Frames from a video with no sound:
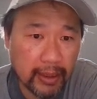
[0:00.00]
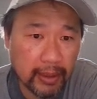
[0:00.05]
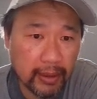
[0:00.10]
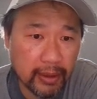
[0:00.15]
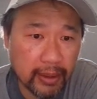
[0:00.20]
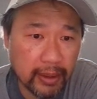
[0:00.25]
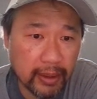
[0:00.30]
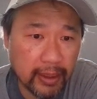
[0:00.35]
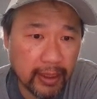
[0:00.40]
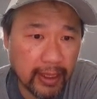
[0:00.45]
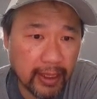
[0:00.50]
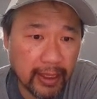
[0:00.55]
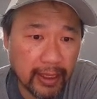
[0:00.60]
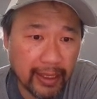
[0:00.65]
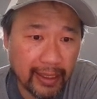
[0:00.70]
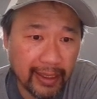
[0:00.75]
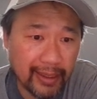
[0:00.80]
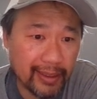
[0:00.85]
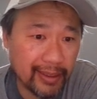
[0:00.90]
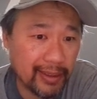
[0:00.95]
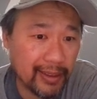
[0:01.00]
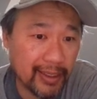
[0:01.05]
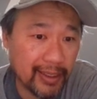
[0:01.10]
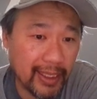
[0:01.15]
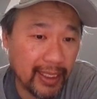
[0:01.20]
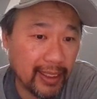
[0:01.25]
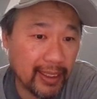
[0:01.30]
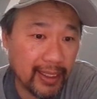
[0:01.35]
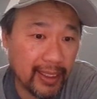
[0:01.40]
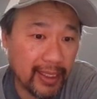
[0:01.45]
so you're not like
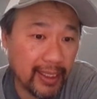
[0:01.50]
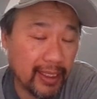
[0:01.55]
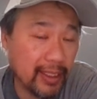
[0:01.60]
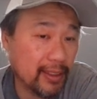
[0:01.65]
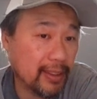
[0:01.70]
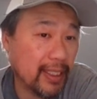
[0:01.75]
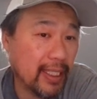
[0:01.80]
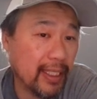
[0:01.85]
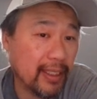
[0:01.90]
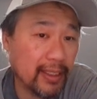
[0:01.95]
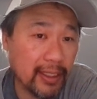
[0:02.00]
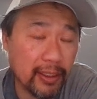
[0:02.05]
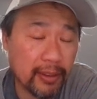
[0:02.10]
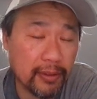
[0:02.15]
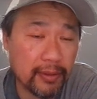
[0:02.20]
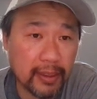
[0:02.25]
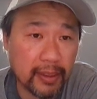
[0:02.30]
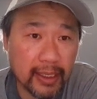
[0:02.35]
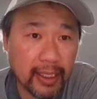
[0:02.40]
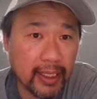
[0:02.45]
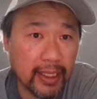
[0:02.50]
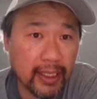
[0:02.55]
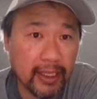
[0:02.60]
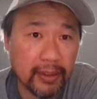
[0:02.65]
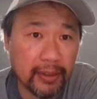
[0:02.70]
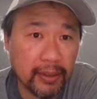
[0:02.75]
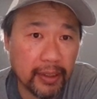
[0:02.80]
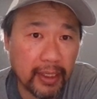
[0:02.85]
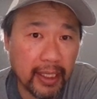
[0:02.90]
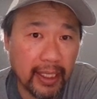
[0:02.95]
looking like you're counting
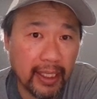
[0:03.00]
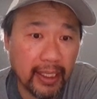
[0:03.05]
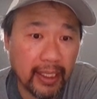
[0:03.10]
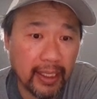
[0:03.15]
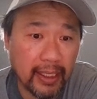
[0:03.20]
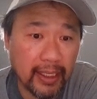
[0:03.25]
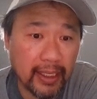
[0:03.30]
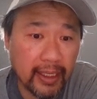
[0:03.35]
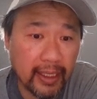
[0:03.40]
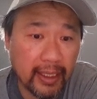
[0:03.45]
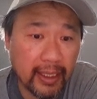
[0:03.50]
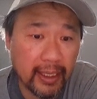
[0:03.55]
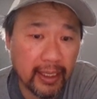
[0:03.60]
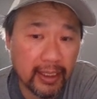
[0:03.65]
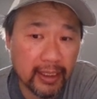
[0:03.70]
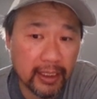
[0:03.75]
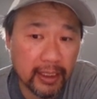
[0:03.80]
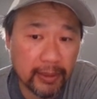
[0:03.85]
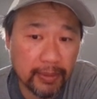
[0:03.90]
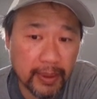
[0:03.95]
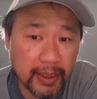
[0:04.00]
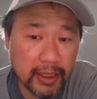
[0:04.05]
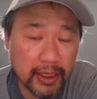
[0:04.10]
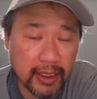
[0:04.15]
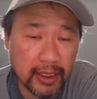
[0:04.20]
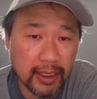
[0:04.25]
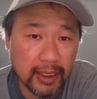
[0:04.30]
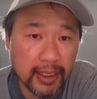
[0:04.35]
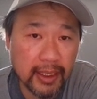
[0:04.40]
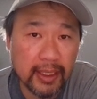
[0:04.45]
overnight or anything
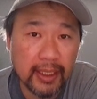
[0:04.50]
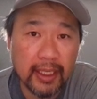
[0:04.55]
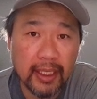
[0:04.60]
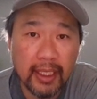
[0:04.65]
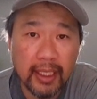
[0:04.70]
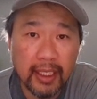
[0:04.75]
suspicious.